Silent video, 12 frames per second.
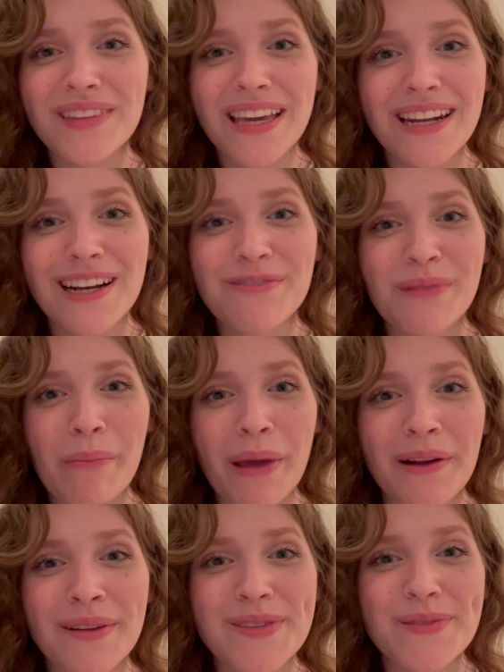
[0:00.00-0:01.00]
And I love my
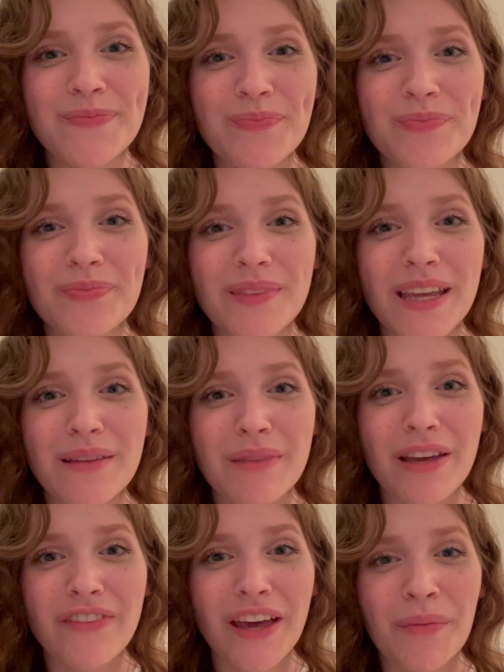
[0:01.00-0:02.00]
parents and
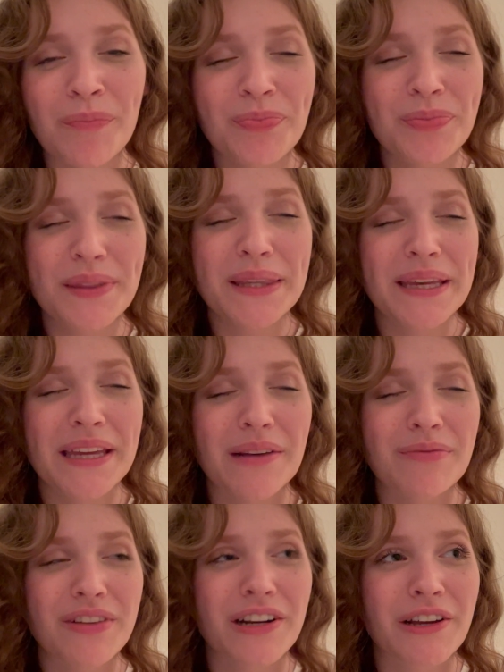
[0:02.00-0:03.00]
my fam, and
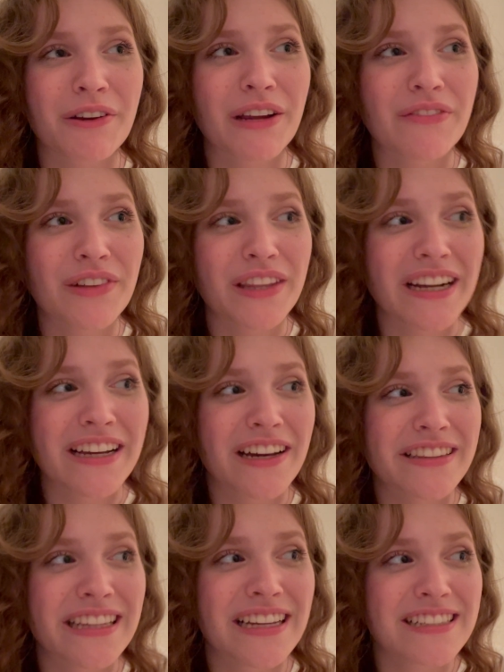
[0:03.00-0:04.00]
I'm very grateful that I
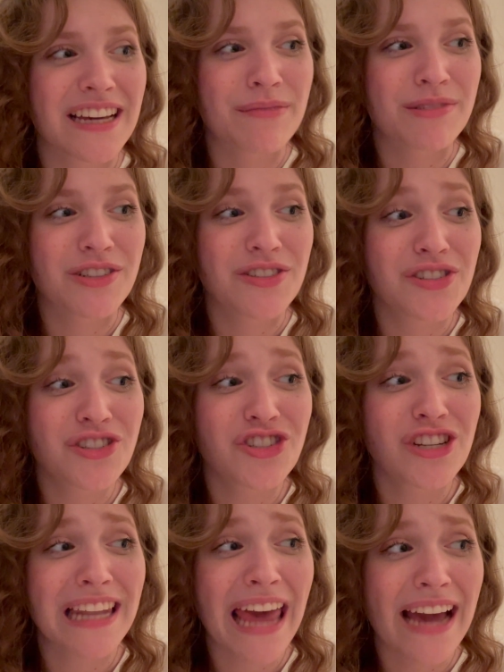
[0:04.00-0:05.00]
got that time to just
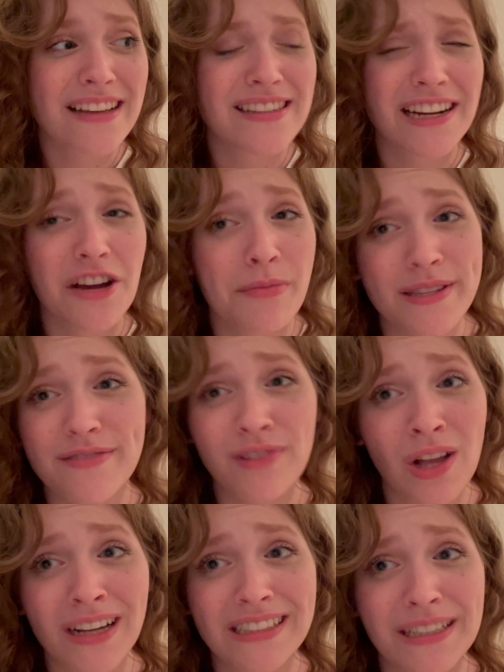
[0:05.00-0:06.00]
chillax. And I almost
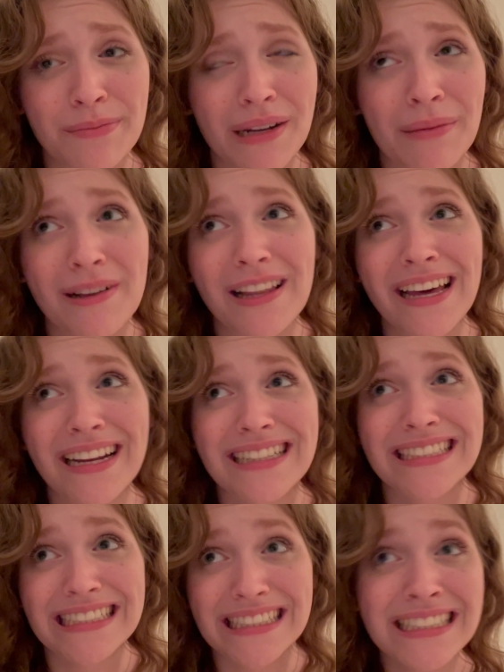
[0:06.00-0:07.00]
vlogged it, but I'm glad I
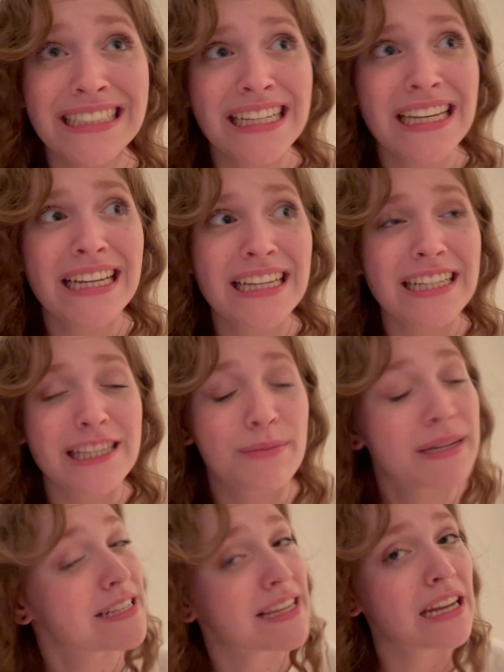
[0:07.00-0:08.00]
didn't, because as
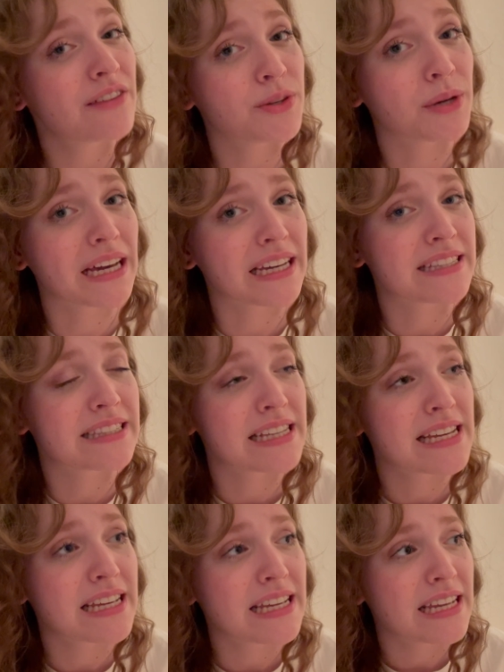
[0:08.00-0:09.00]
much as I love you guys,
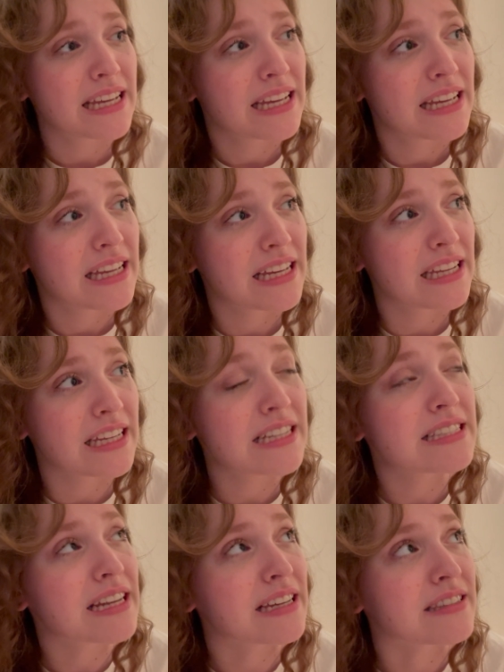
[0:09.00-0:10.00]
it
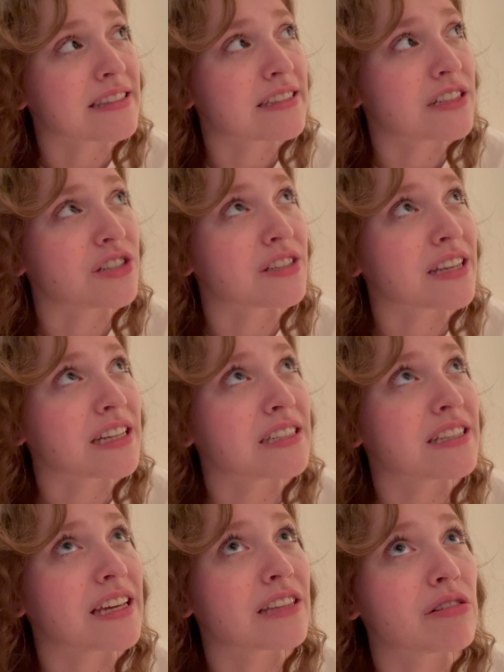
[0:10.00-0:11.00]
is nice to just kind of
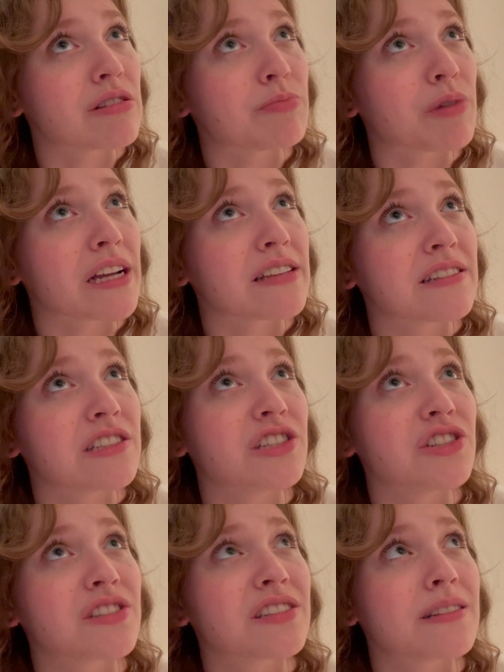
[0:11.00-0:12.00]
take those breaks and to
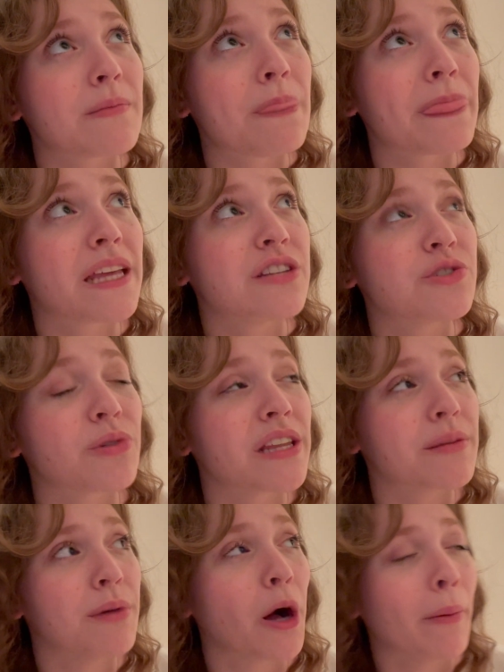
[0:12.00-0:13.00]
just enjoy
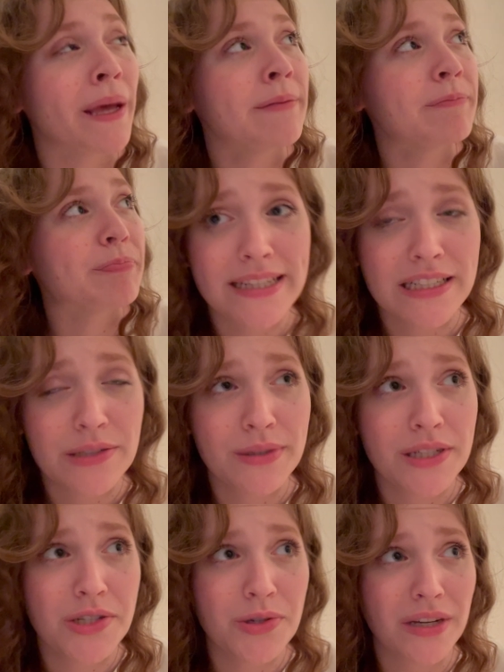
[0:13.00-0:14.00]
the moment and to
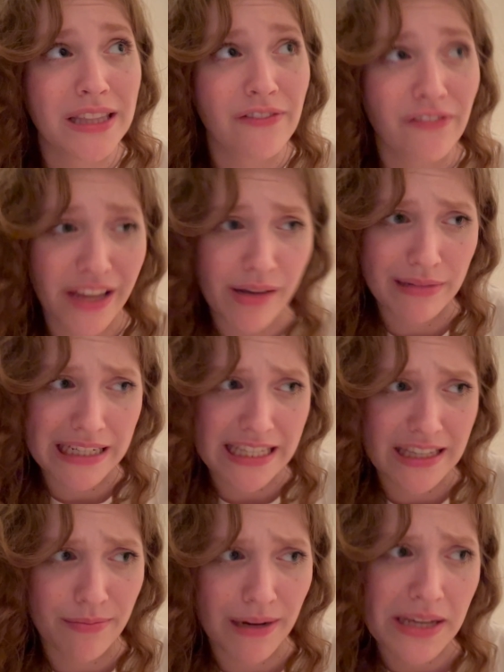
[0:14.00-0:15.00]
enjoy the family
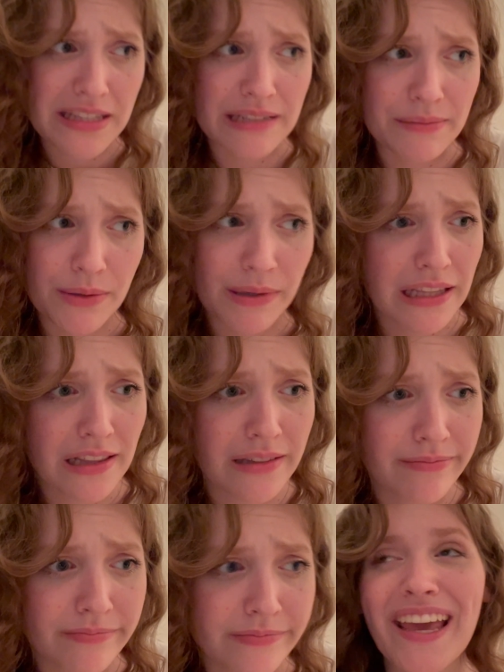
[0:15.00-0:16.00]
he blessed me with,
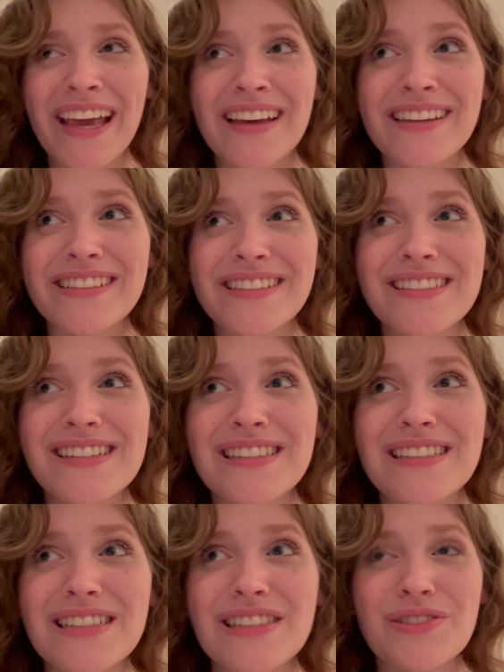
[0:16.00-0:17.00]
and
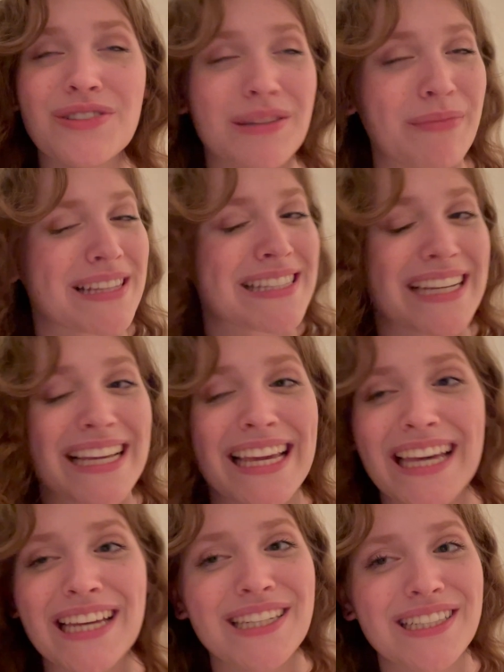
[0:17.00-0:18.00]
doing the best I
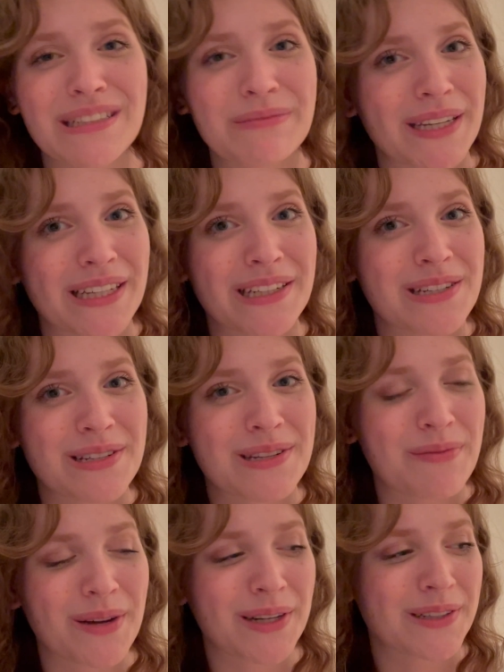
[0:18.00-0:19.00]
can in my audition
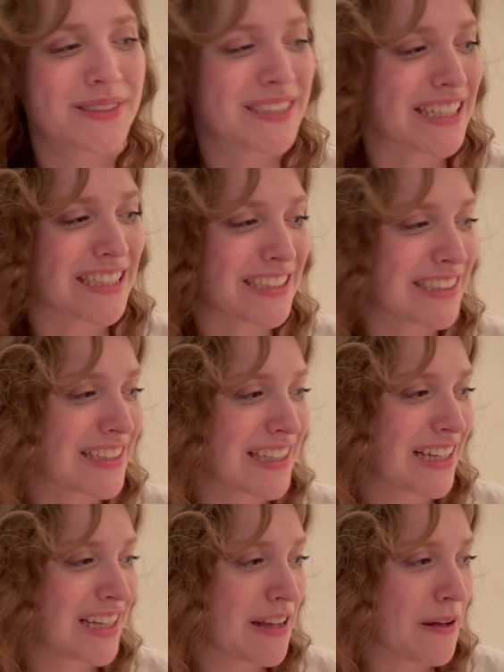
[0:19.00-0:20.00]
tomorrow. And
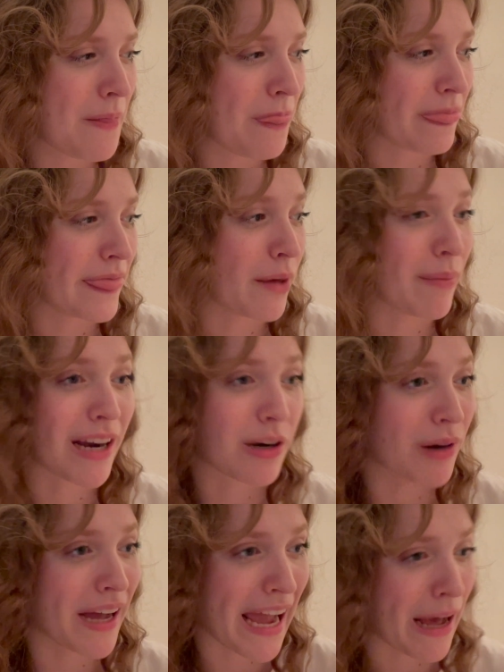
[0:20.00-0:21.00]
no matter
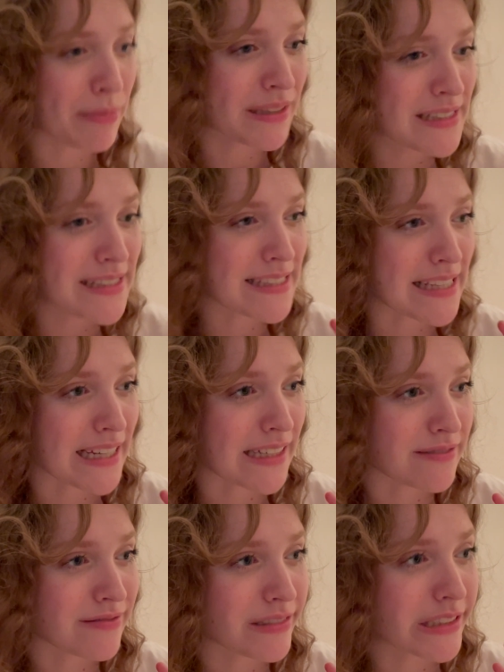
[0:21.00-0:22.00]
what happens, I
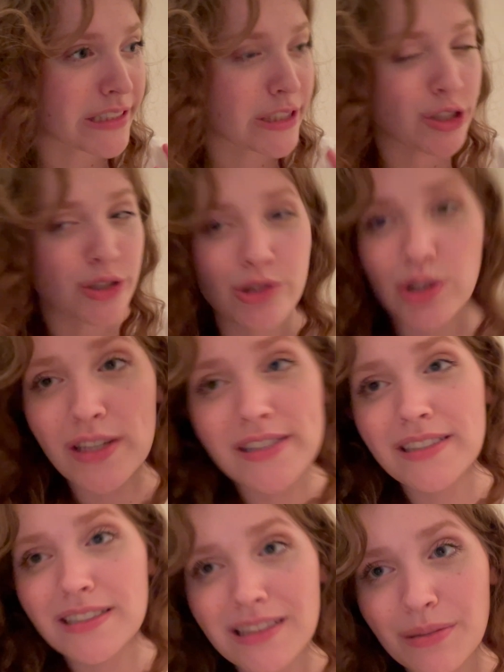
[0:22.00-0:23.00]

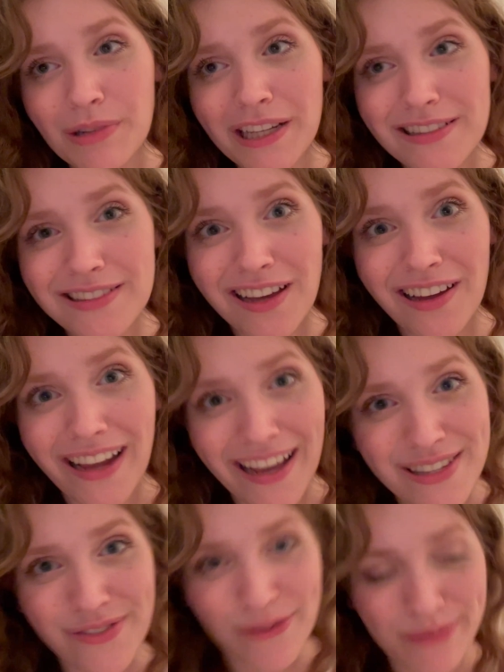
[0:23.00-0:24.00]
trust the plans God
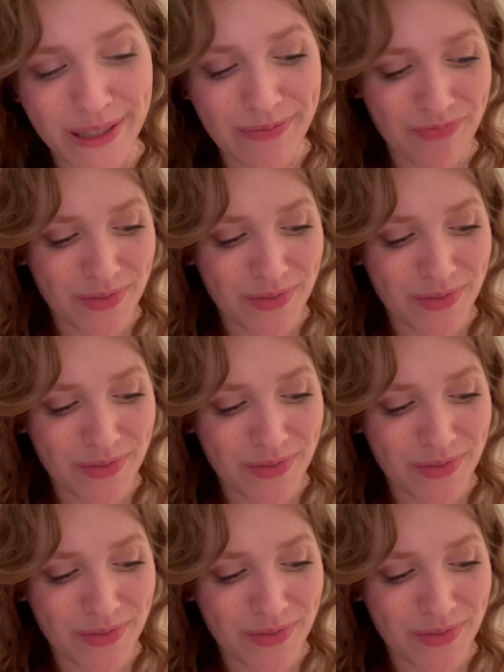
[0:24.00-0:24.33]
has for me.